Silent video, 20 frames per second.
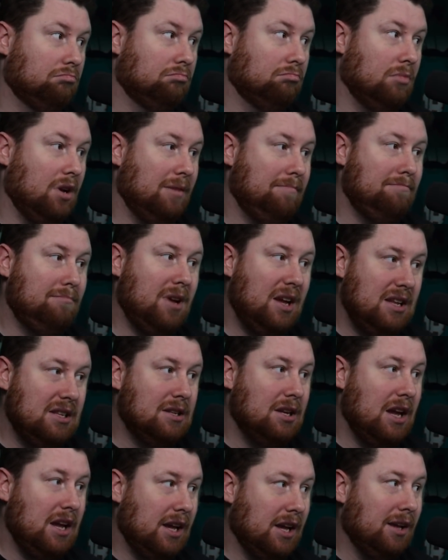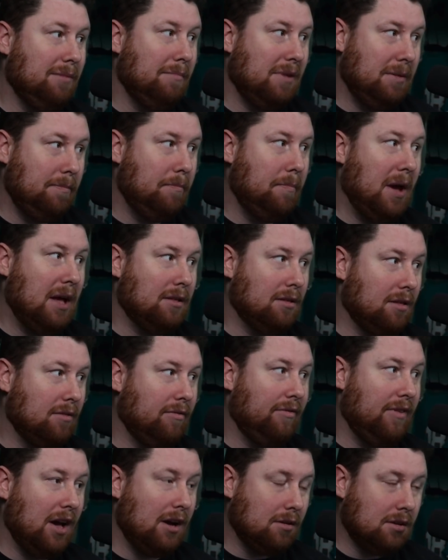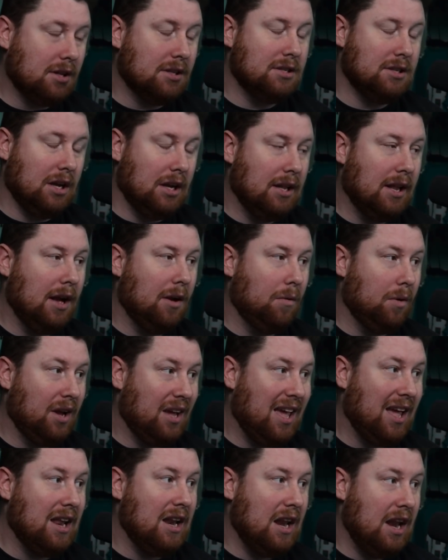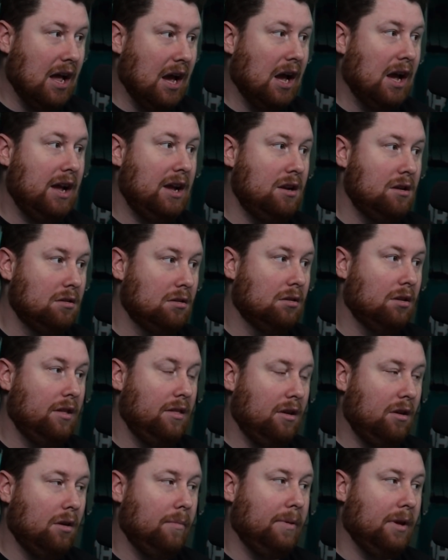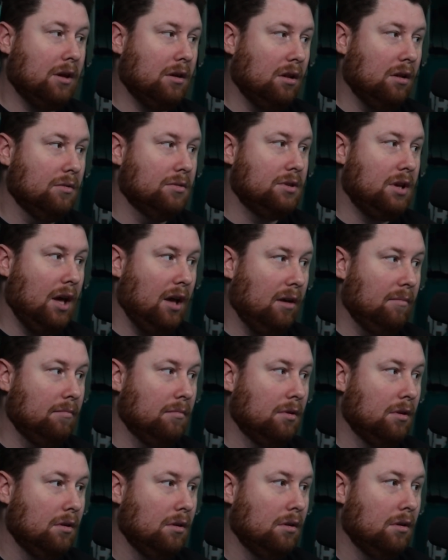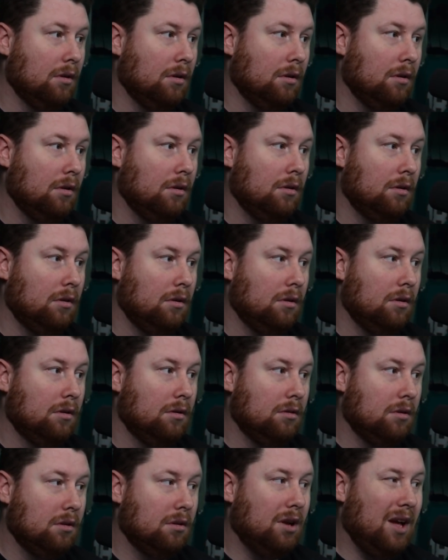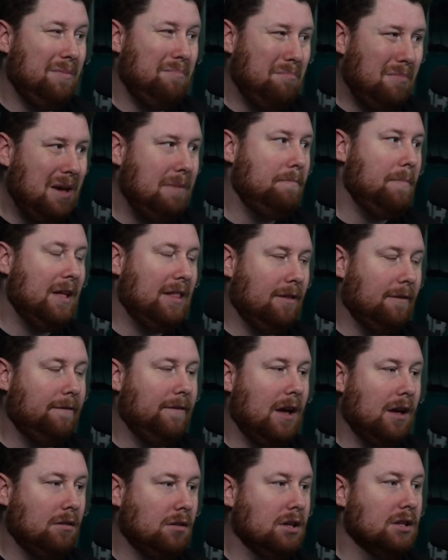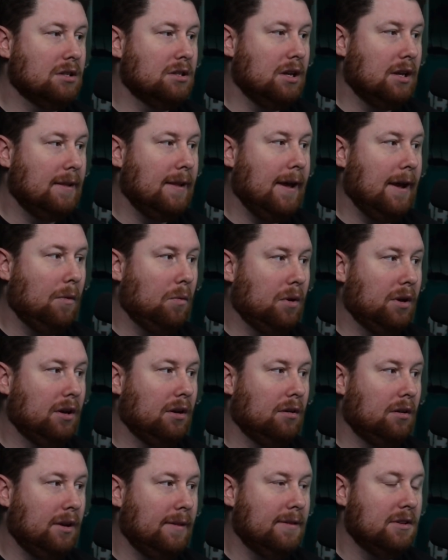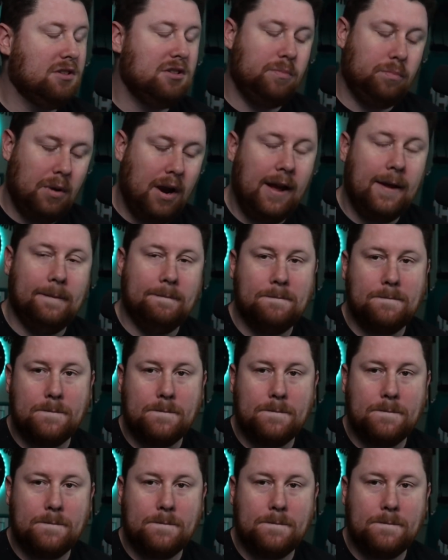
I might take. I might bet the Falcons on that one. Getting nine. I think it'll be a close game. I might bet the Falcons on that one in the spread.